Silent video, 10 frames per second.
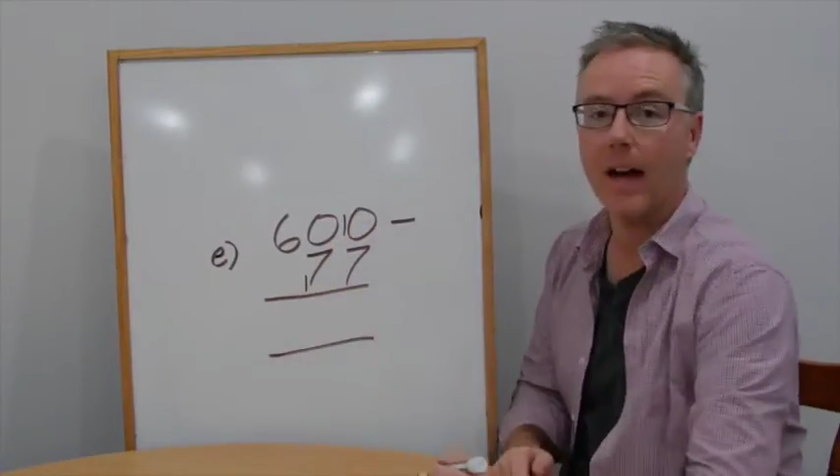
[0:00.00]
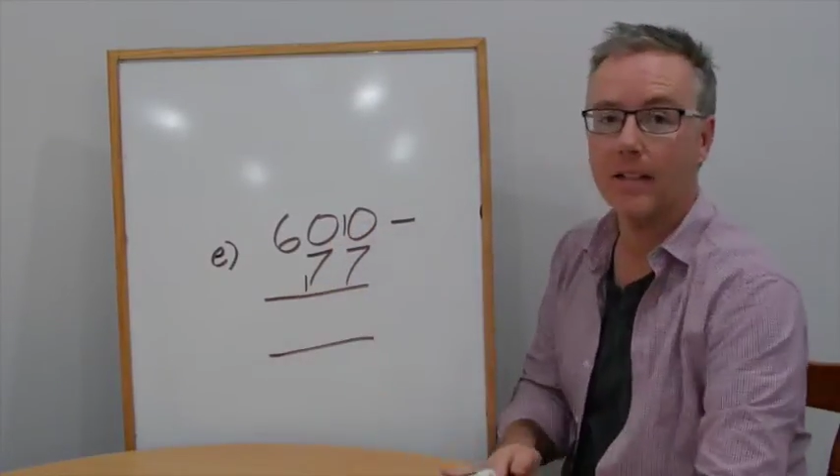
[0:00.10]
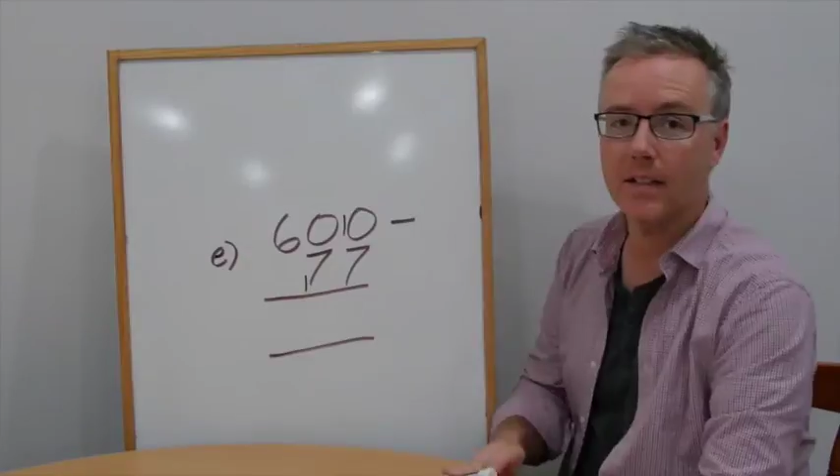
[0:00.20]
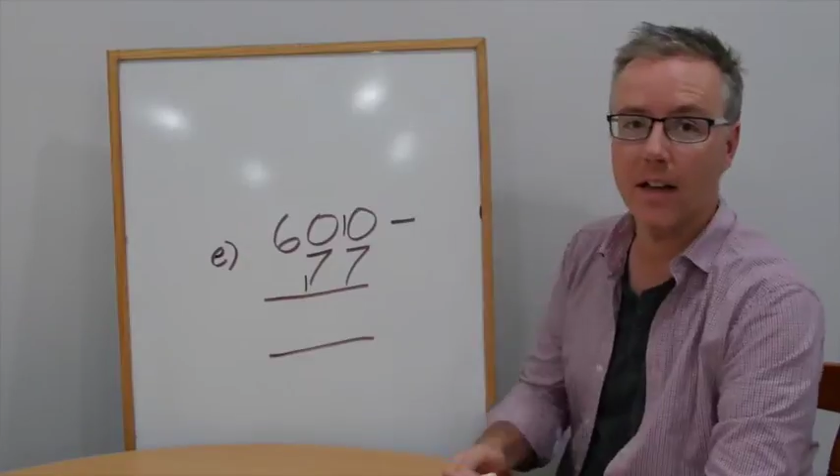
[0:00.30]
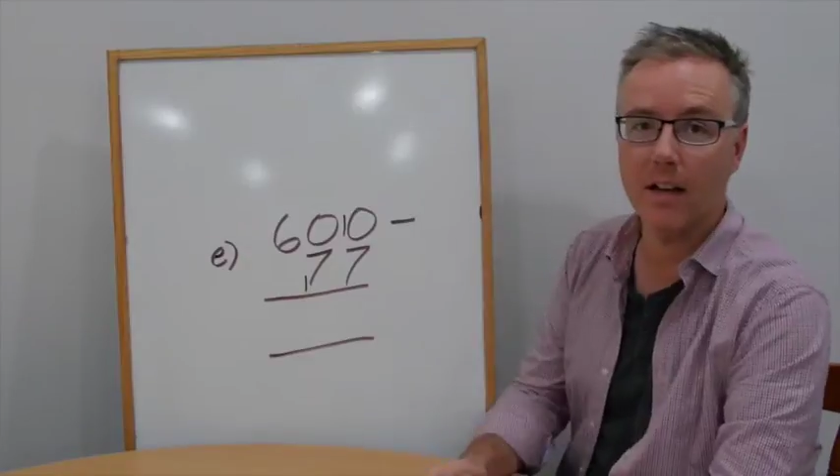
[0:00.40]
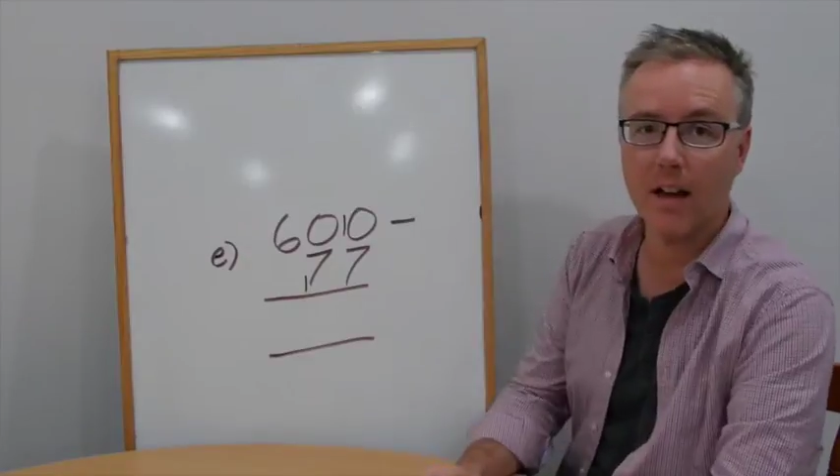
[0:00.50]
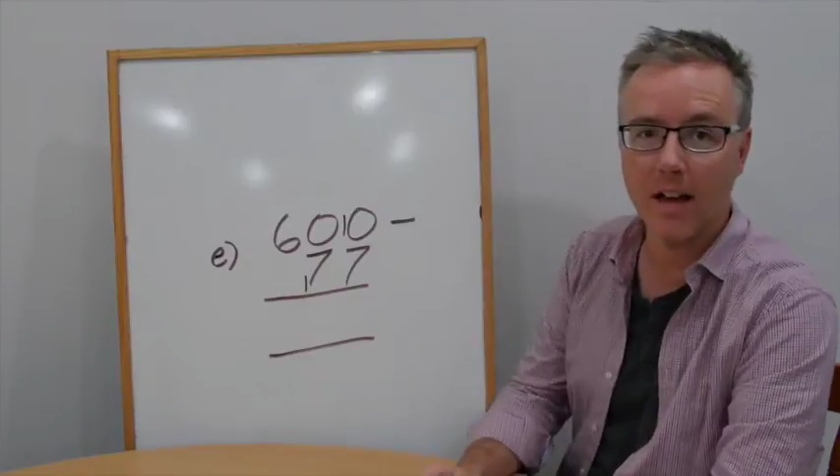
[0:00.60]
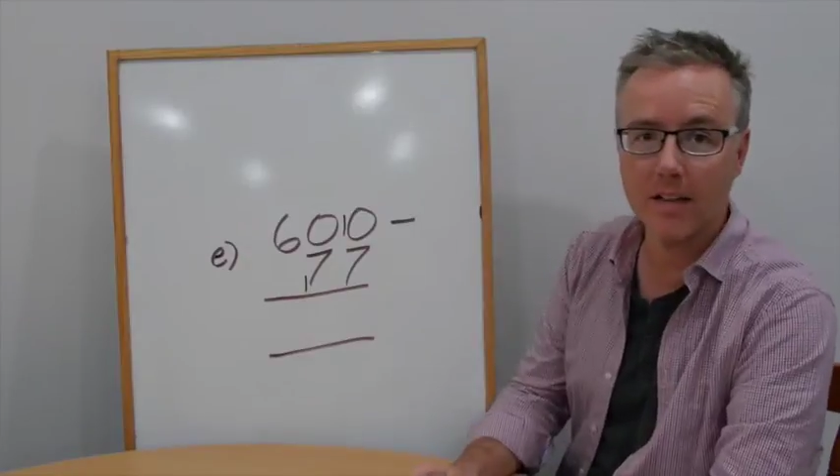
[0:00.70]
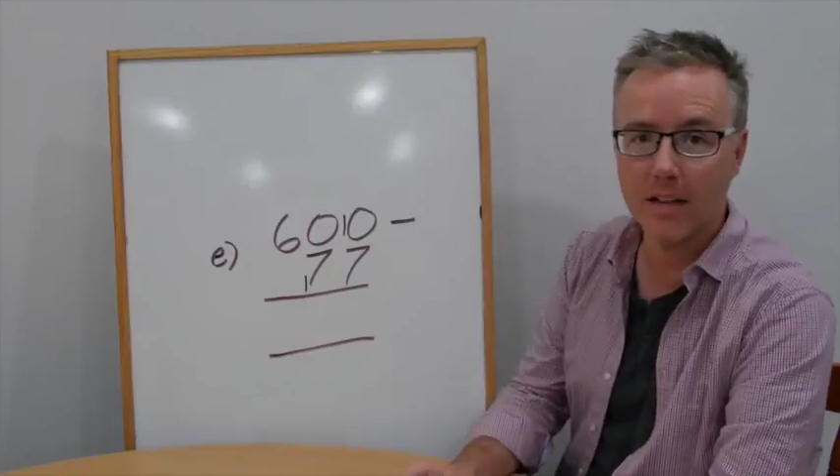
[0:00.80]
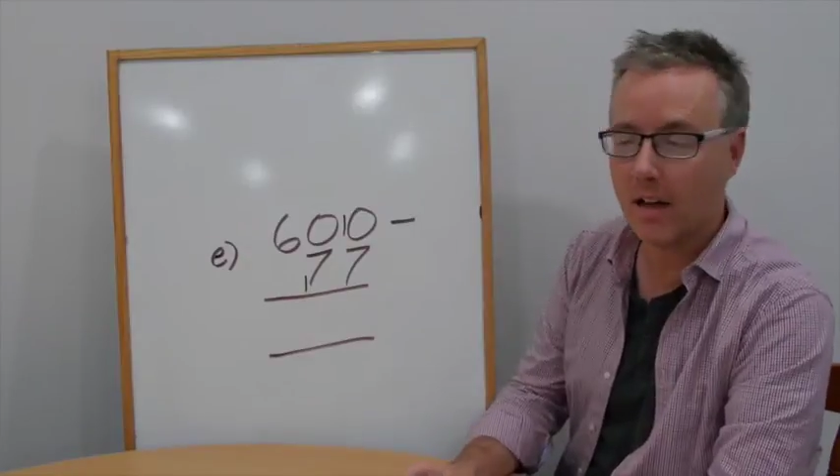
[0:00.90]
Add 10,
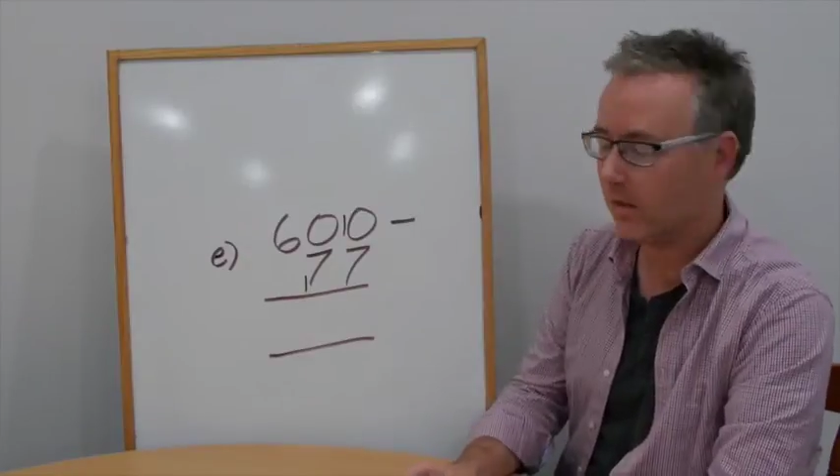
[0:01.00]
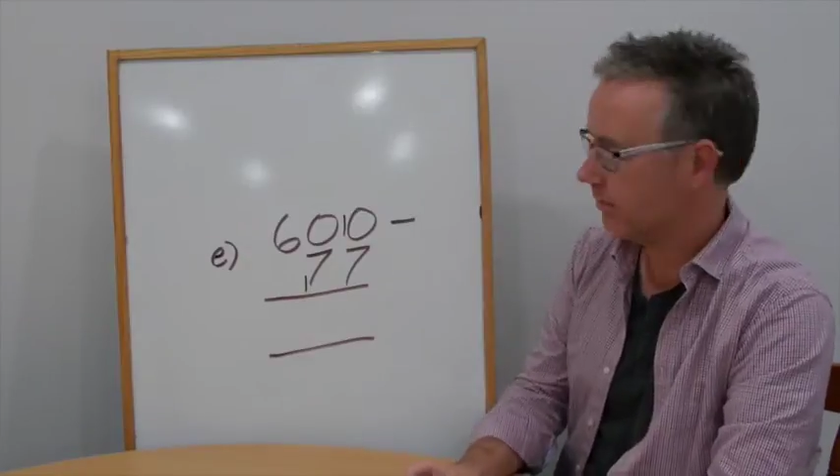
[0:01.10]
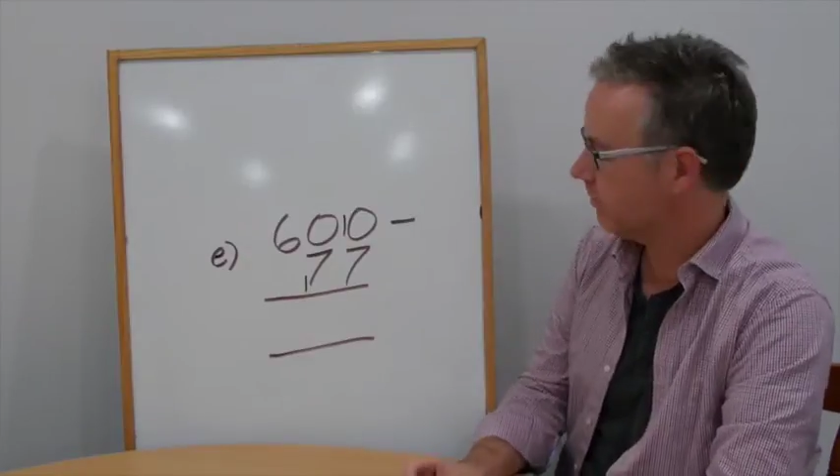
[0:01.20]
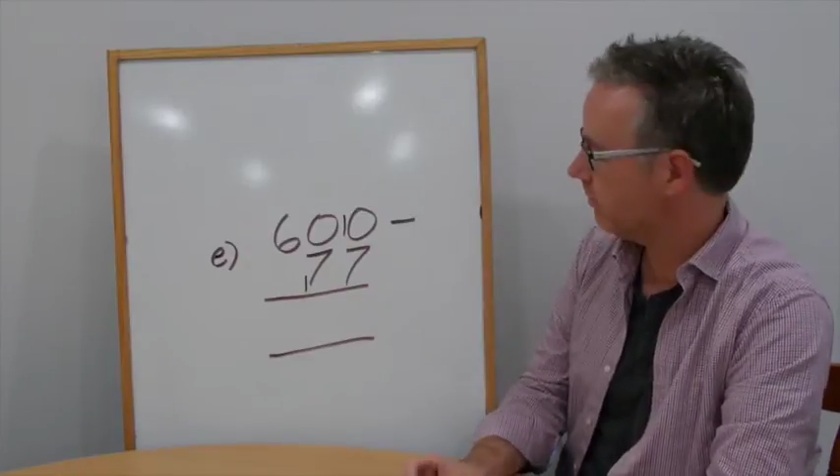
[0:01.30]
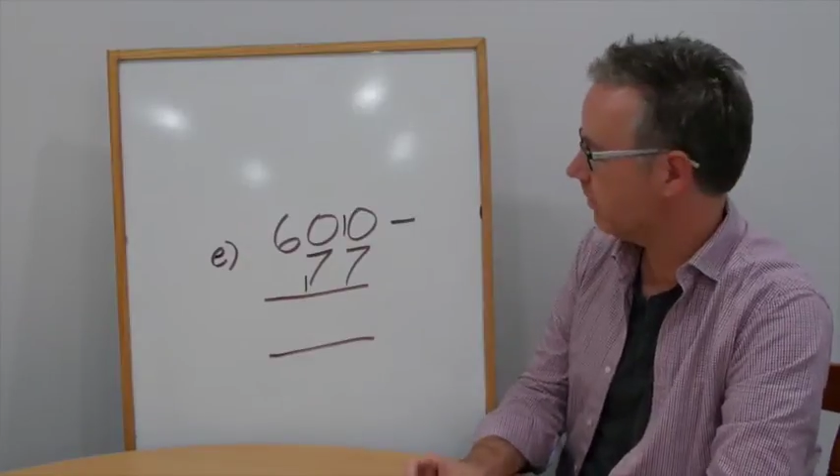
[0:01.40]
add 10.